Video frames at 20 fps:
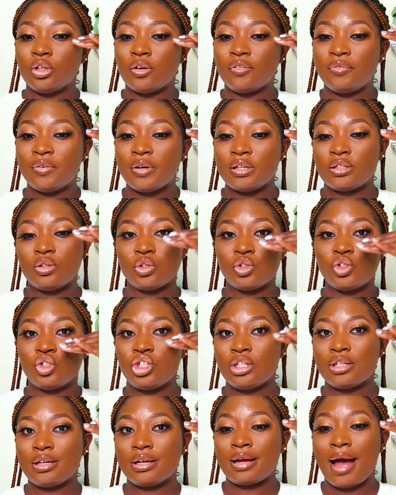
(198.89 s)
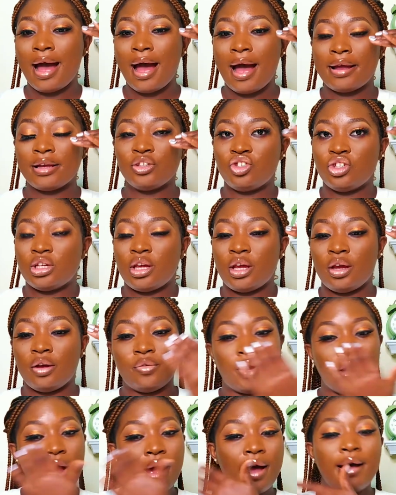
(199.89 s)
face, your cheek, high cheek
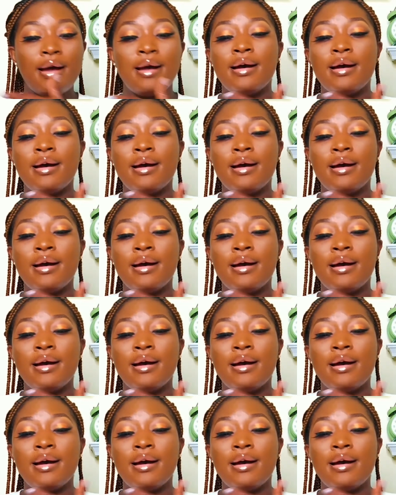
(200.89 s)
area,